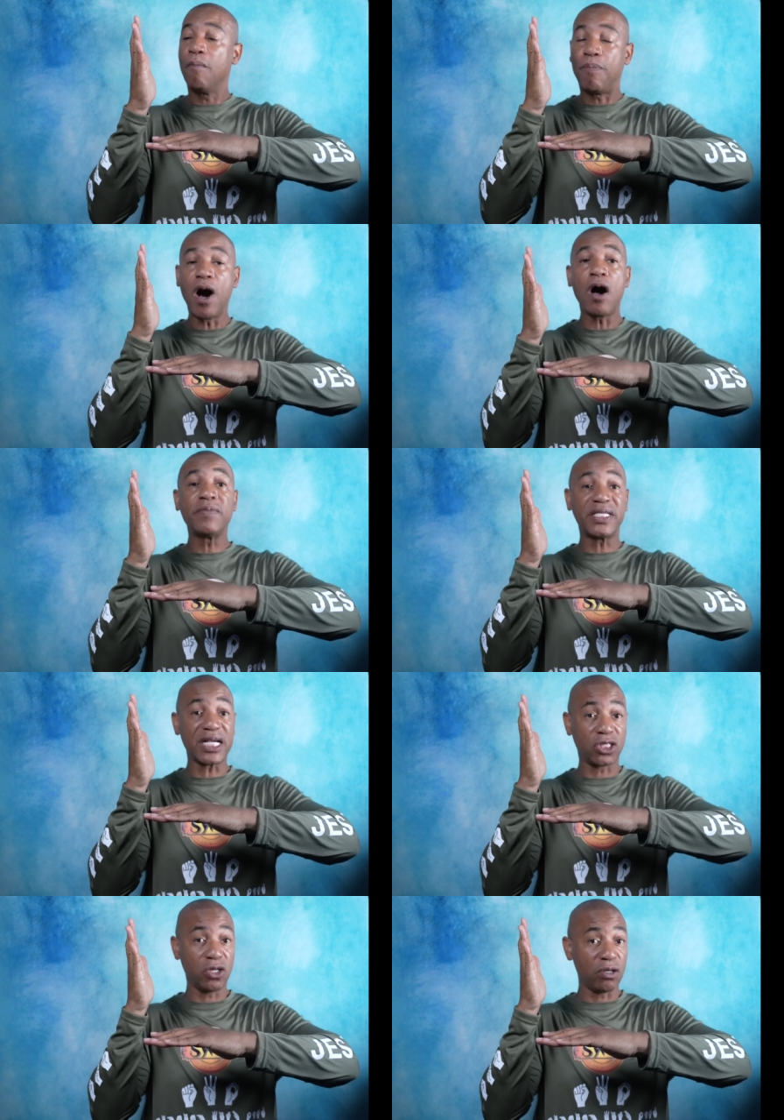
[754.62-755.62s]
palm is
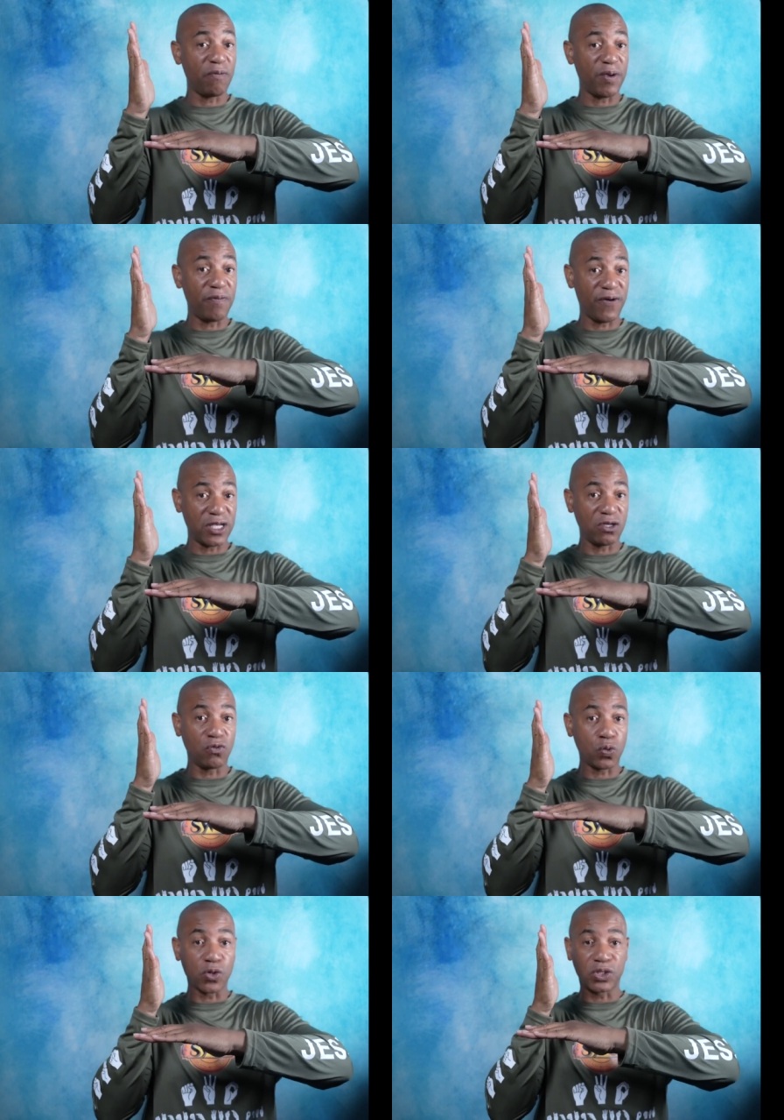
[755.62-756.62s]
actually going to be facing
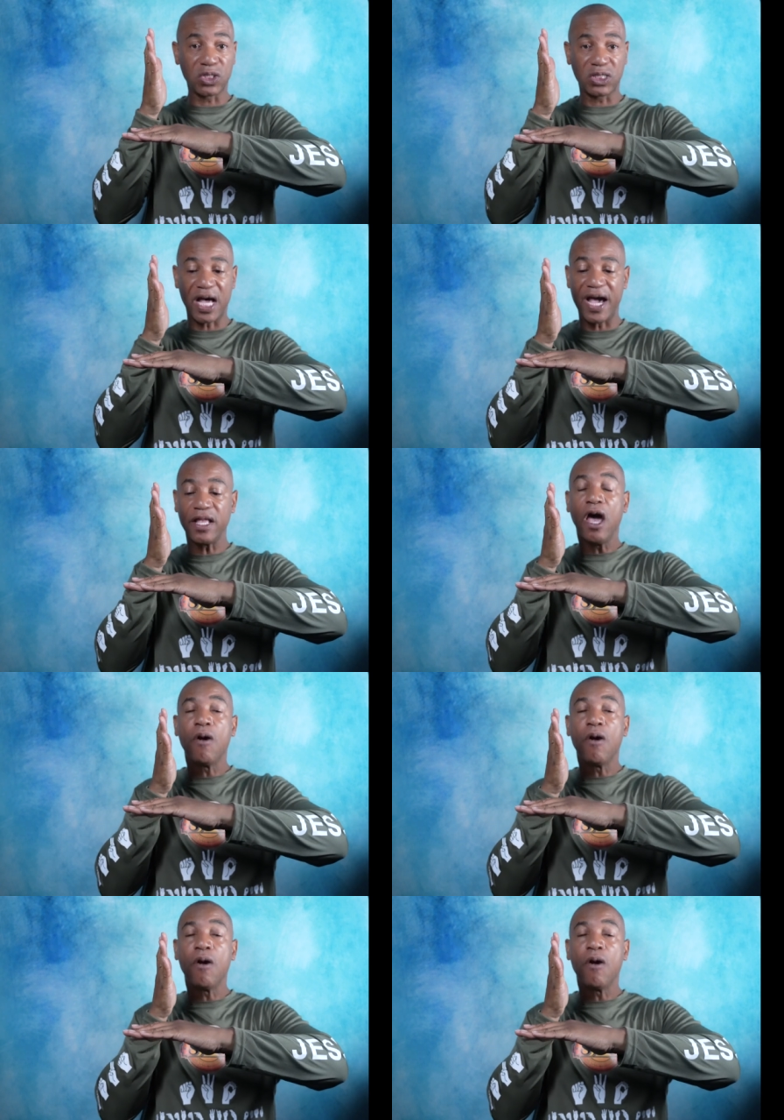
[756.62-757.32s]
towards the side.